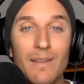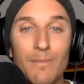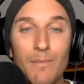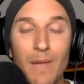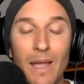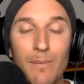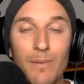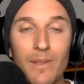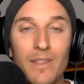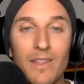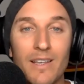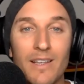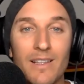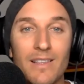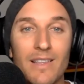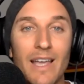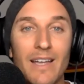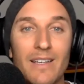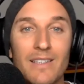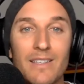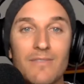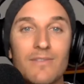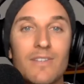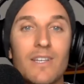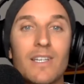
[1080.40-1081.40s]
maybe the
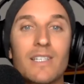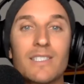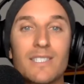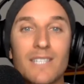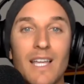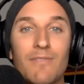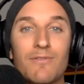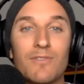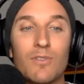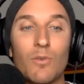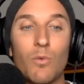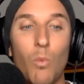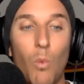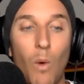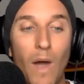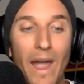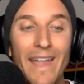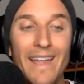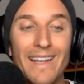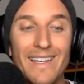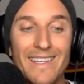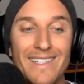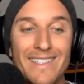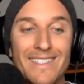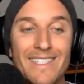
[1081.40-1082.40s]
collective does have to
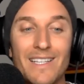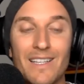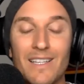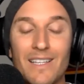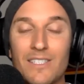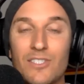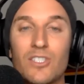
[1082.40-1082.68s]
wait until